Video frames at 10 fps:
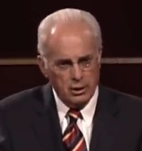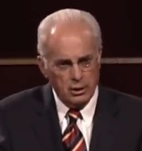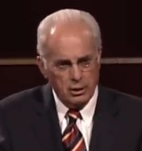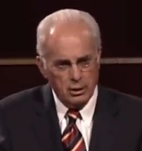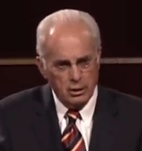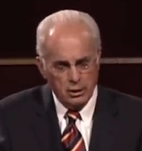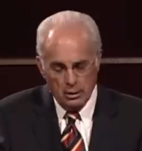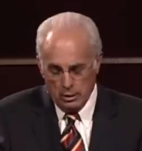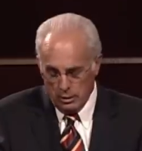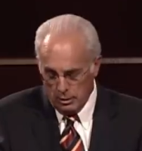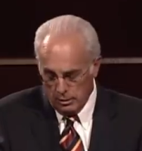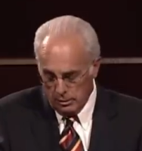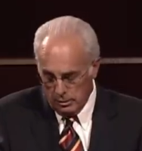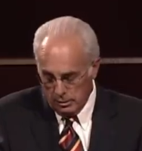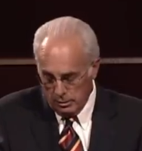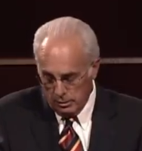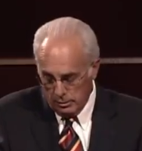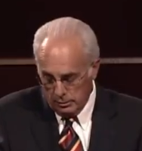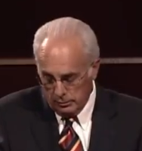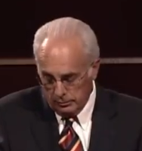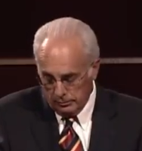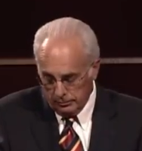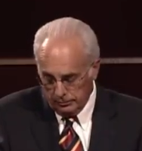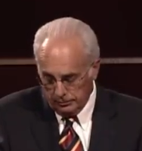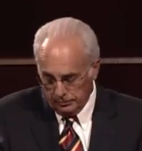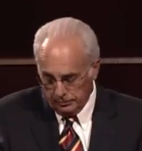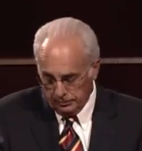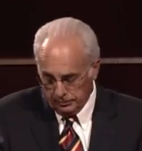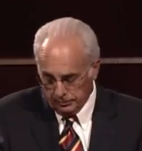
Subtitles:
(silence)